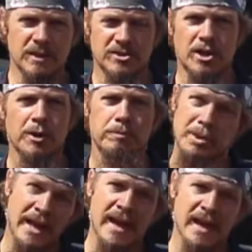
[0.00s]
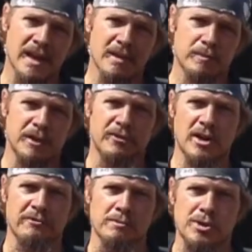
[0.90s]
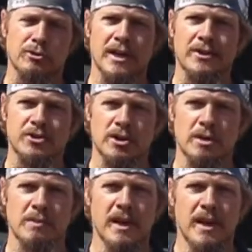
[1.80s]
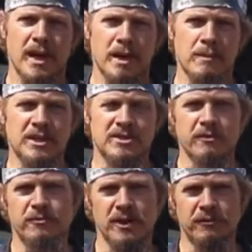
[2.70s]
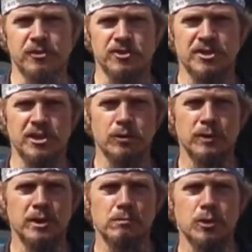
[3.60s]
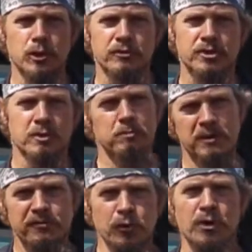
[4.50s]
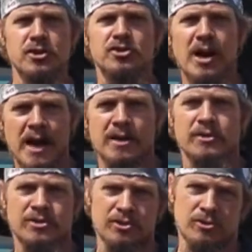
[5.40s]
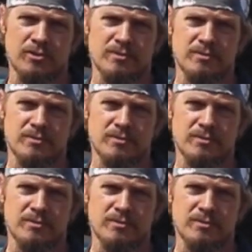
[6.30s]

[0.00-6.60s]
It's called play, but if you're not familiar with that term, it means if your steering wheel moves before your tires do.